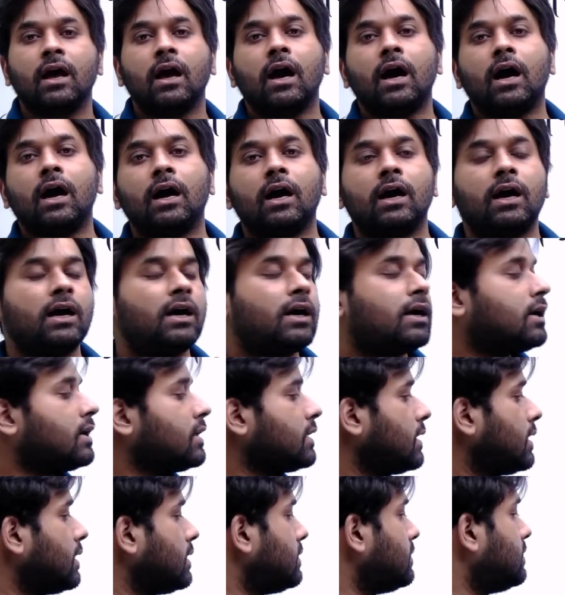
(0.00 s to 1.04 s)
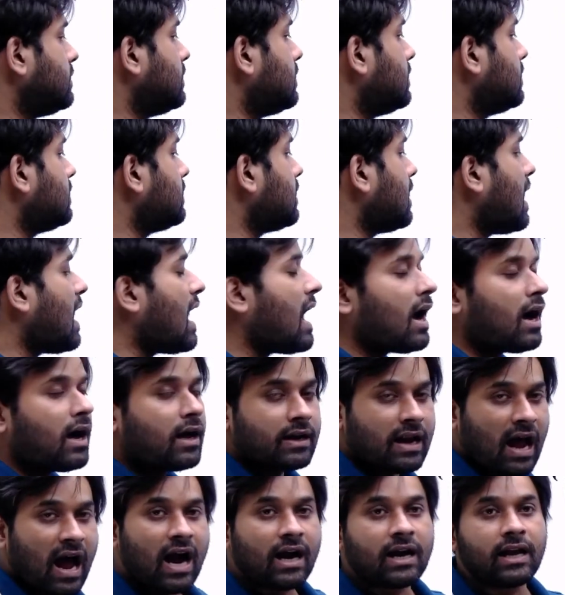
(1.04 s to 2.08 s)

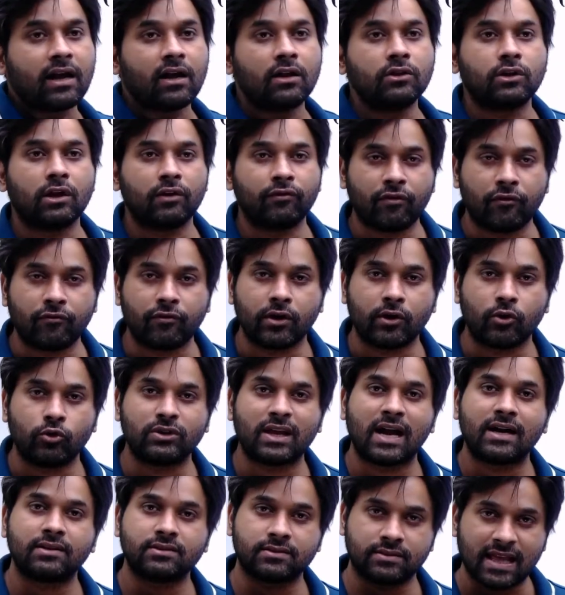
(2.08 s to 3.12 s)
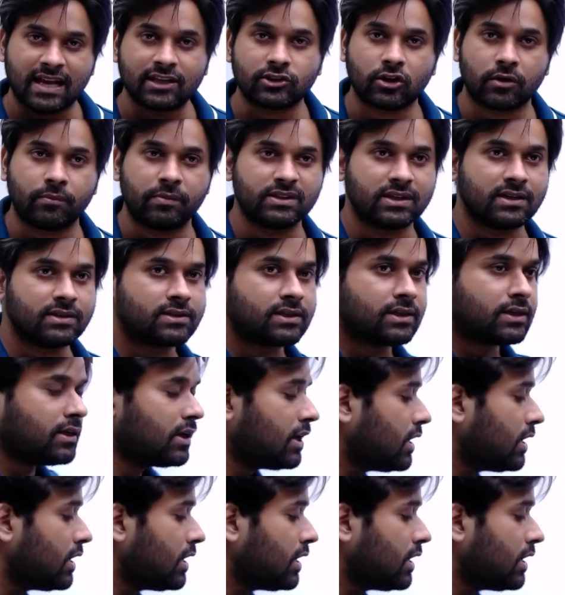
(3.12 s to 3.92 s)
Article 352, that is national emergency.